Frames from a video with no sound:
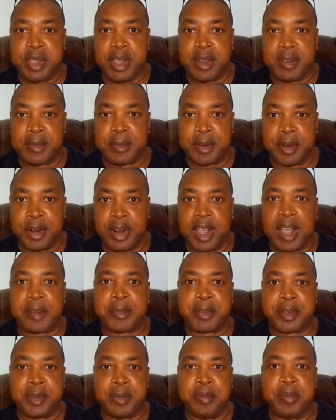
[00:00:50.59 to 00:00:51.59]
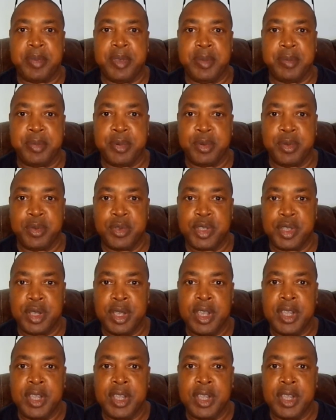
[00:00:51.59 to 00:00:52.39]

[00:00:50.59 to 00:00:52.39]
other African people's